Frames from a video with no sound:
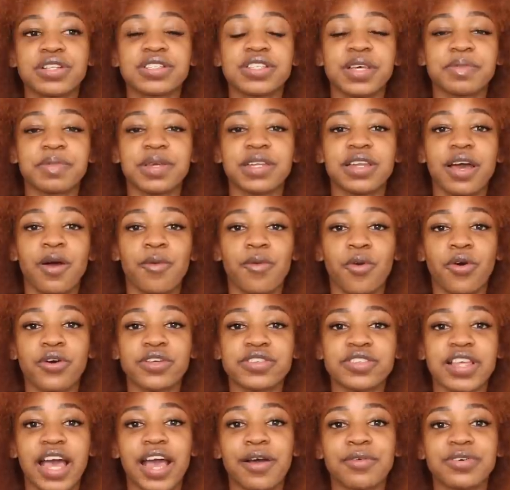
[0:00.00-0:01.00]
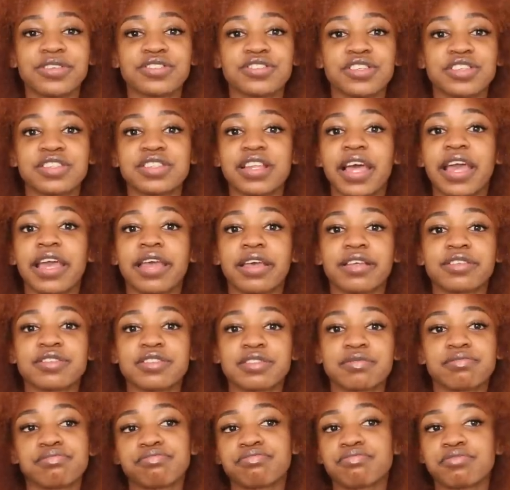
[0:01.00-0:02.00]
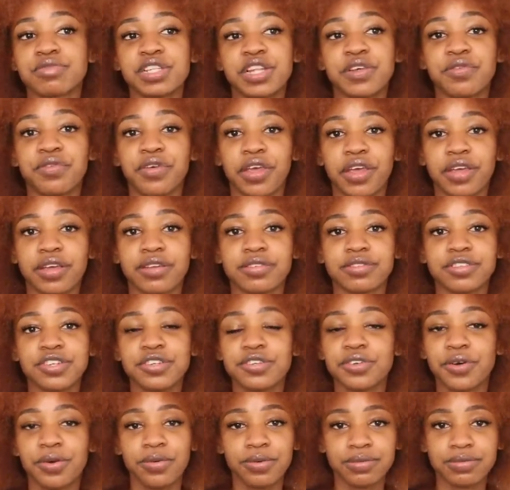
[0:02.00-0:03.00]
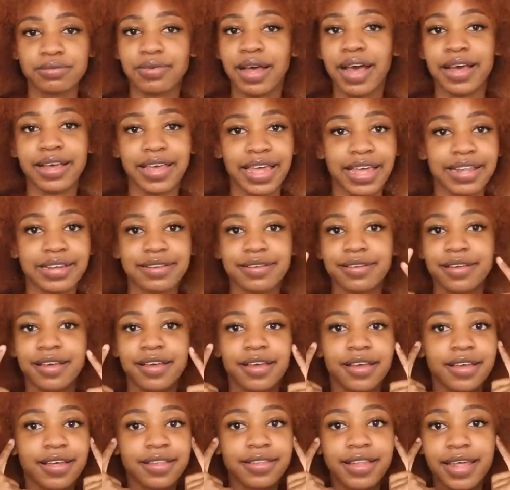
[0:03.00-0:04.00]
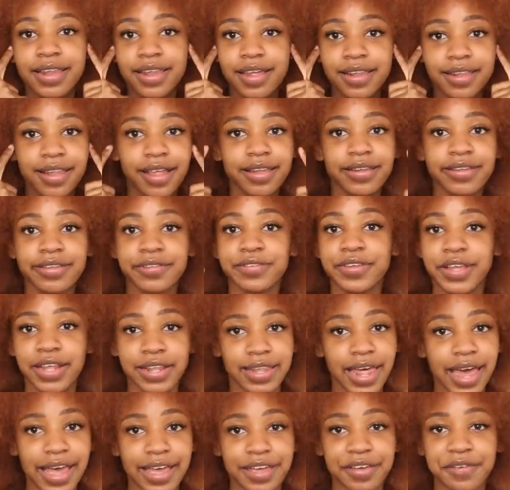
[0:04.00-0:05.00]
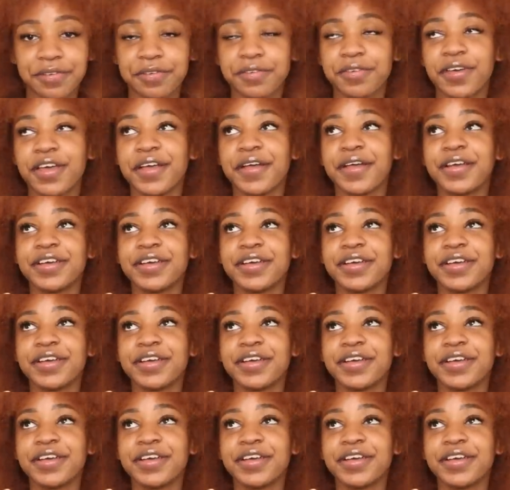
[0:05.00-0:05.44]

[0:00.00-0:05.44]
real Temina was. I was just like living, you know, again, la la la, living life.